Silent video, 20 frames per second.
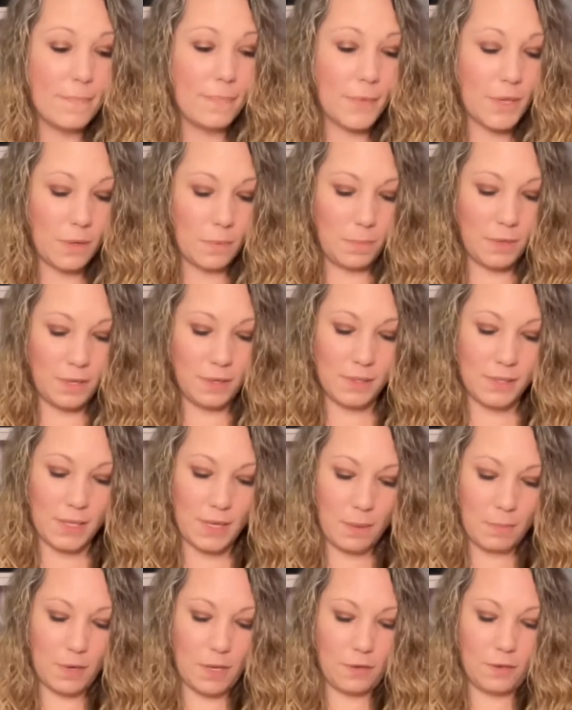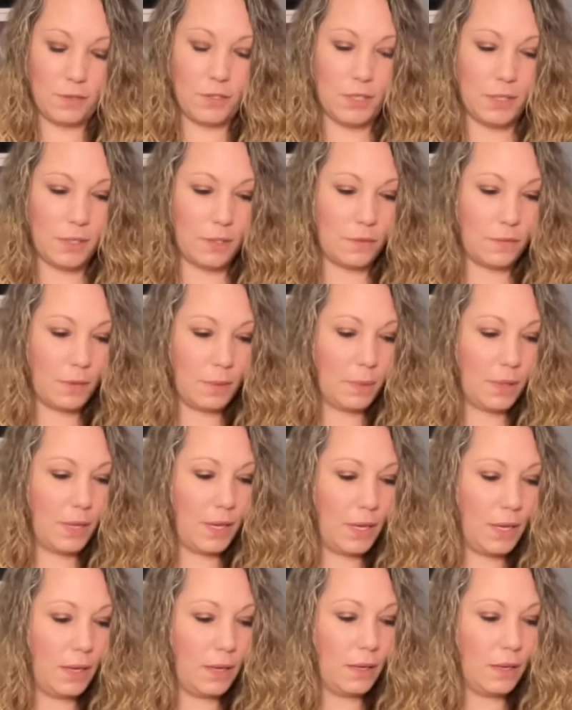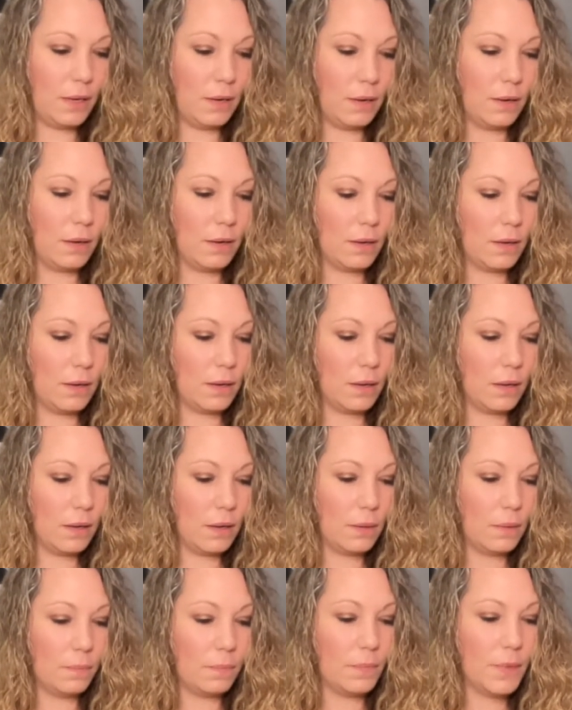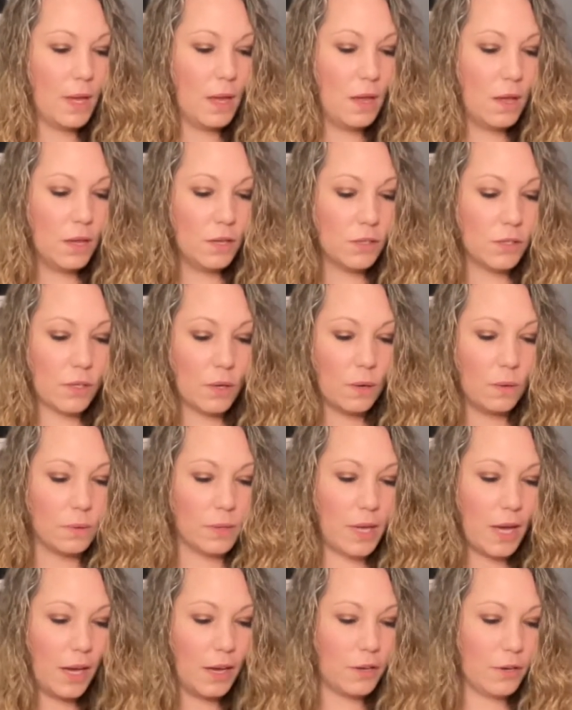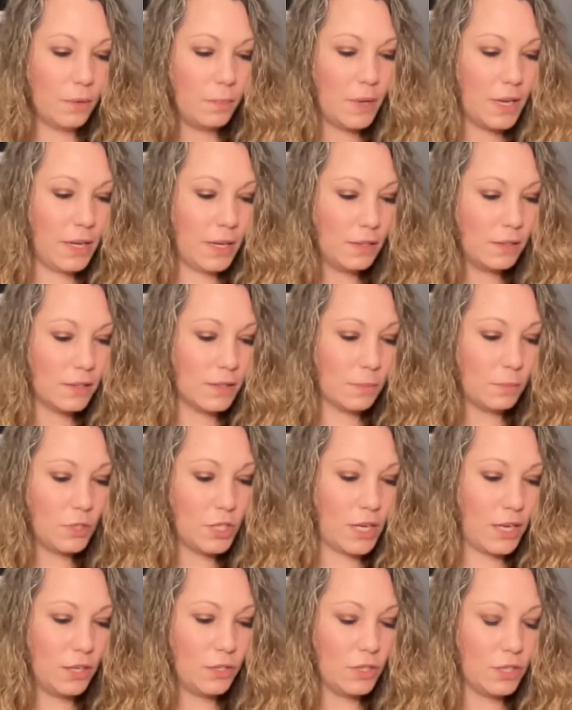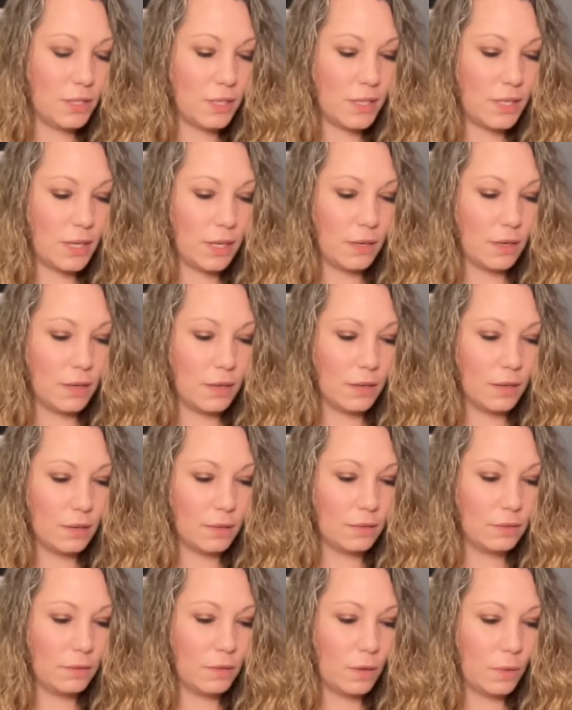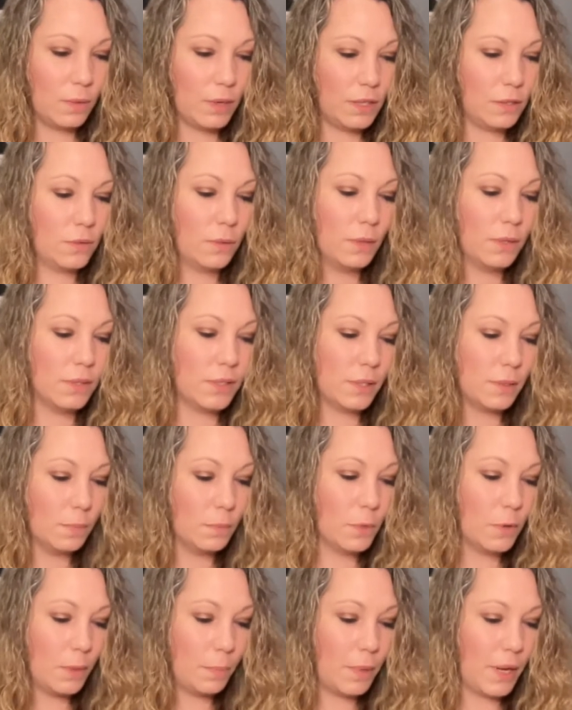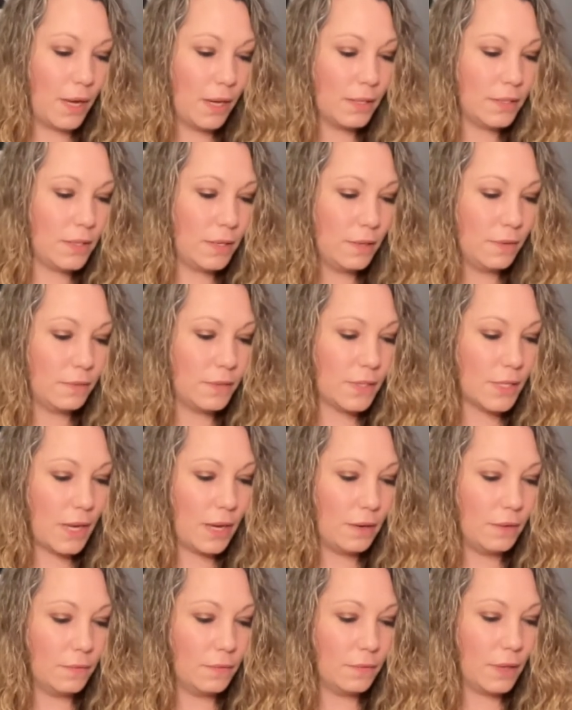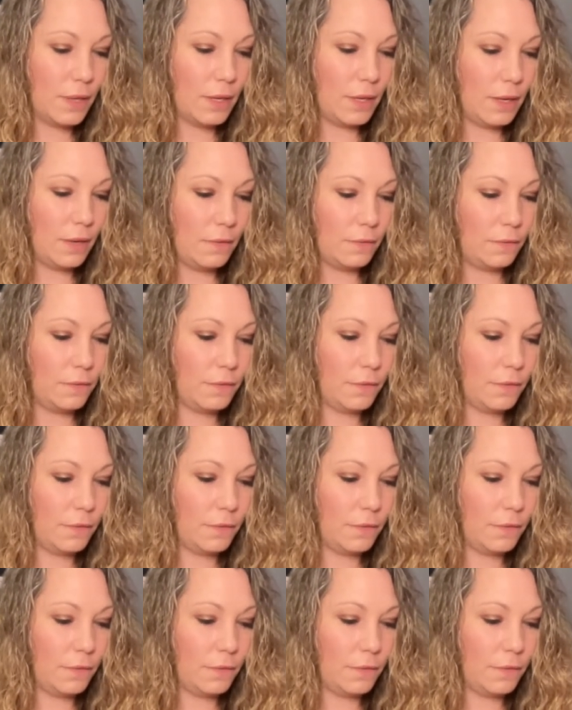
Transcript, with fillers: Could be the same energies replaying here. So yeah, you're making some changes here, going towards the more positive side of life.